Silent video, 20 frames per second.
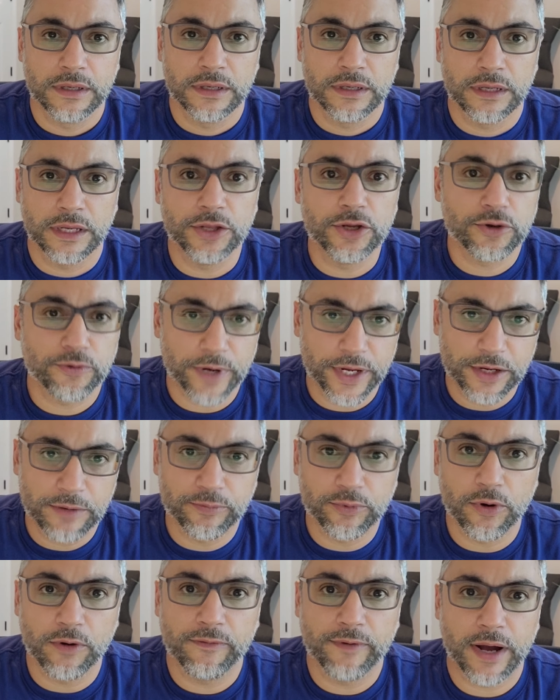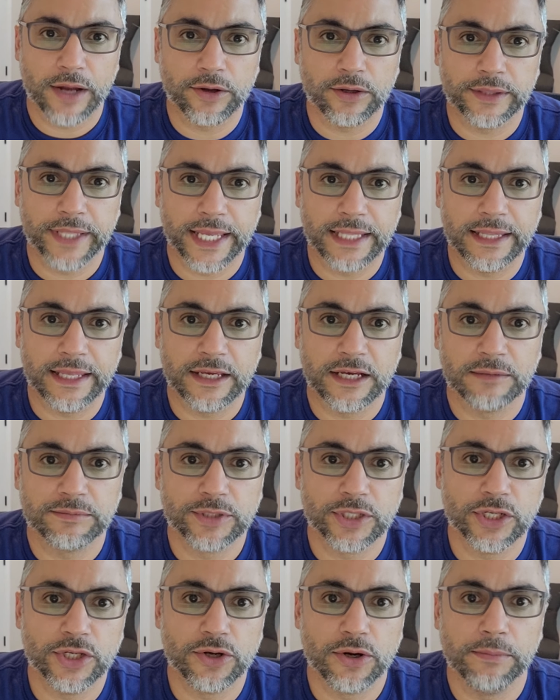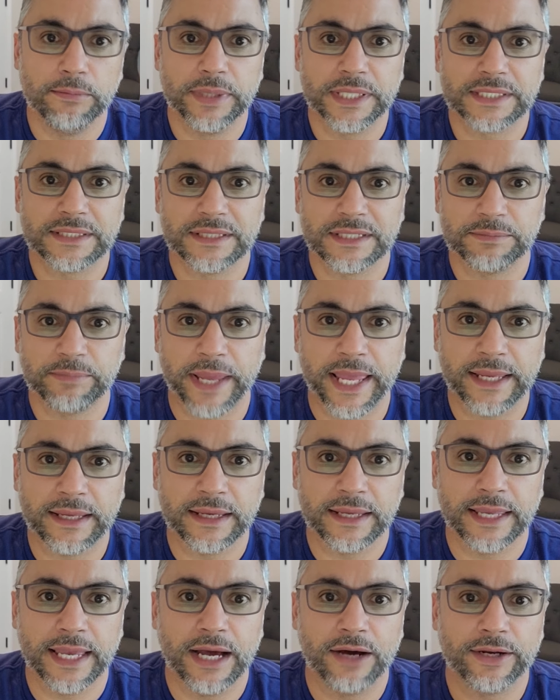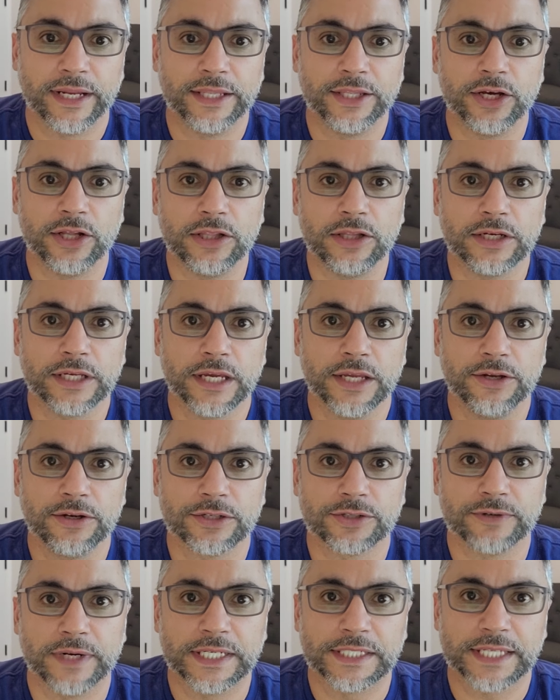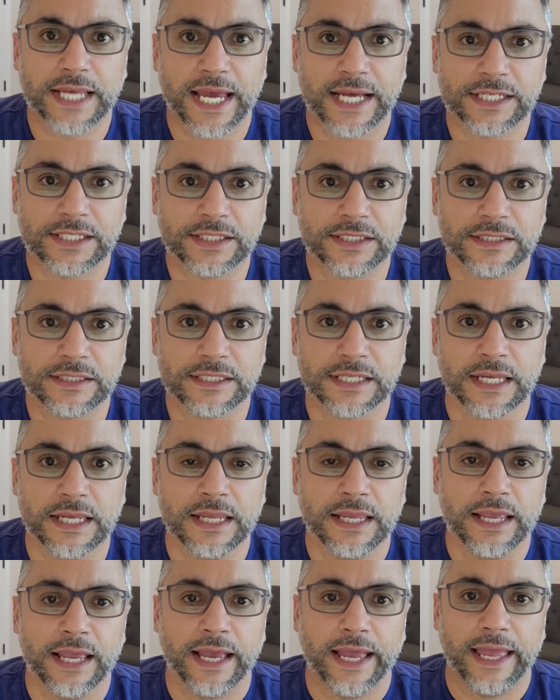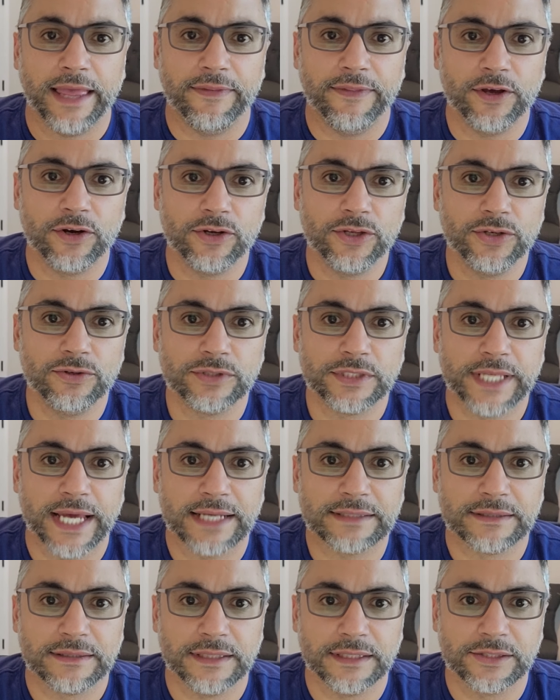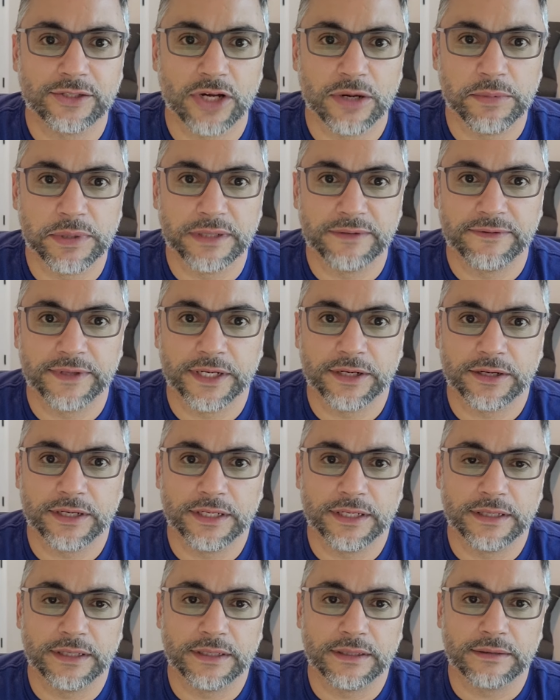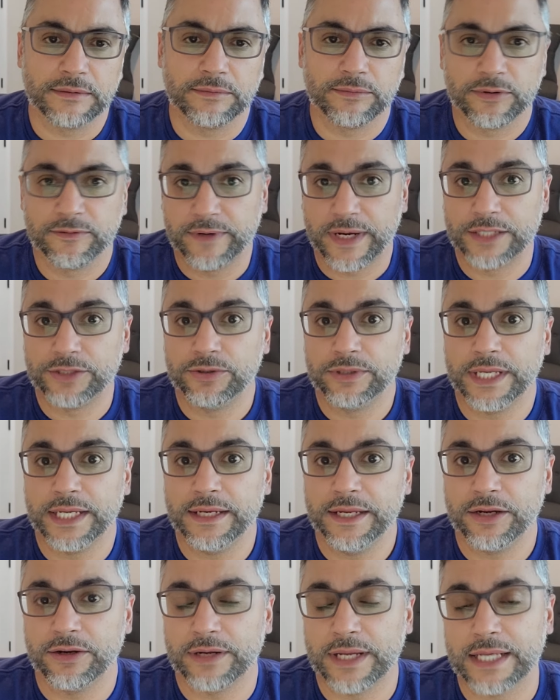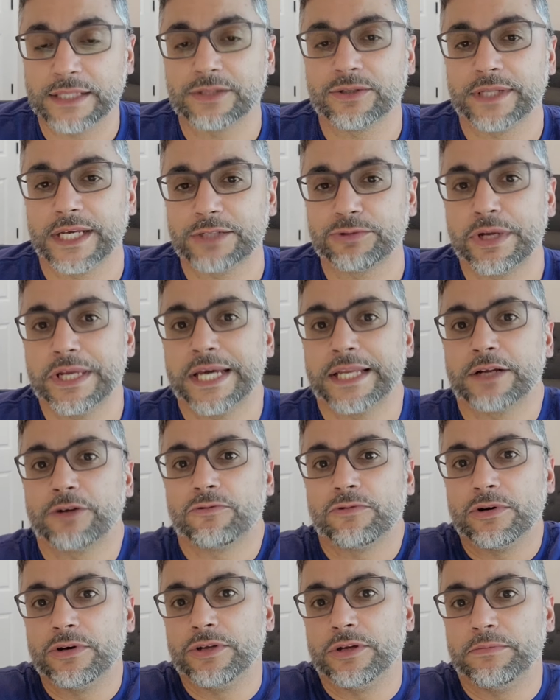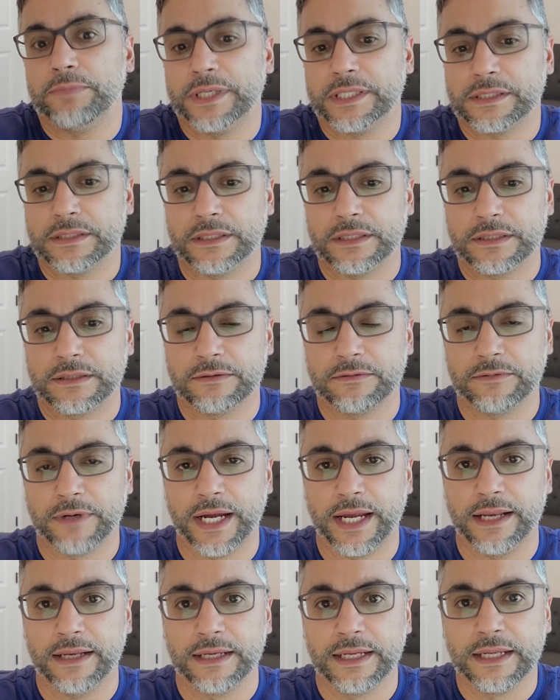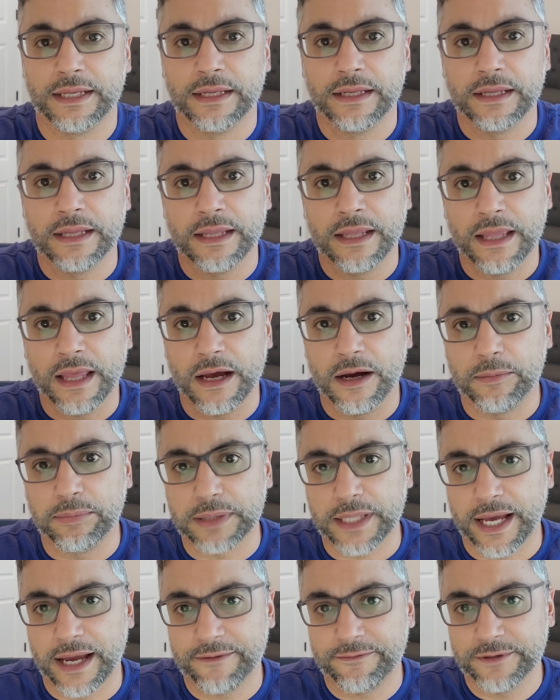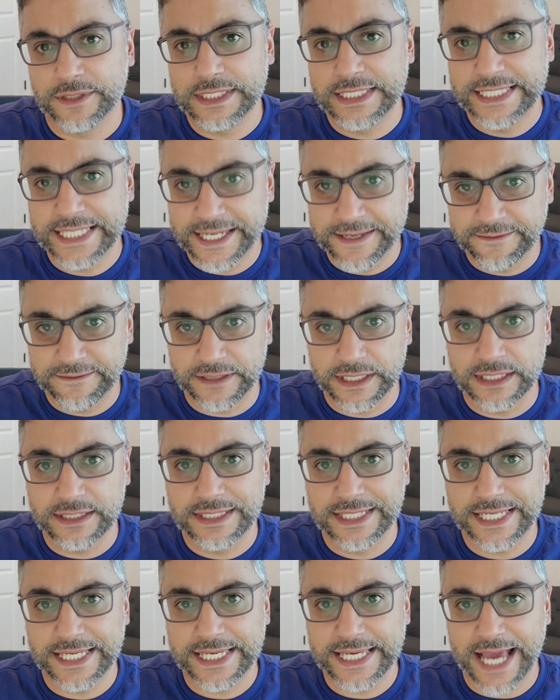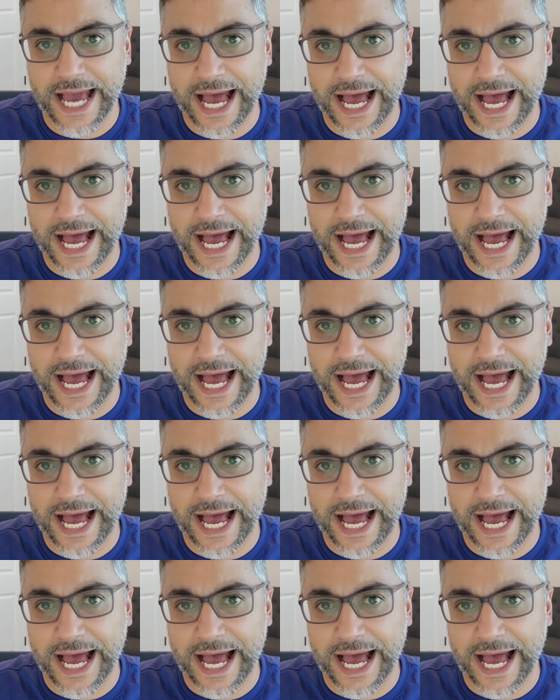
and you create your profile. They link up to your business bank account and they'll look at your transactions and they'll use that to determine if they're going to provide you lending or not. So that's why you got to grow your business, right? Apply for Divvy, Divvy,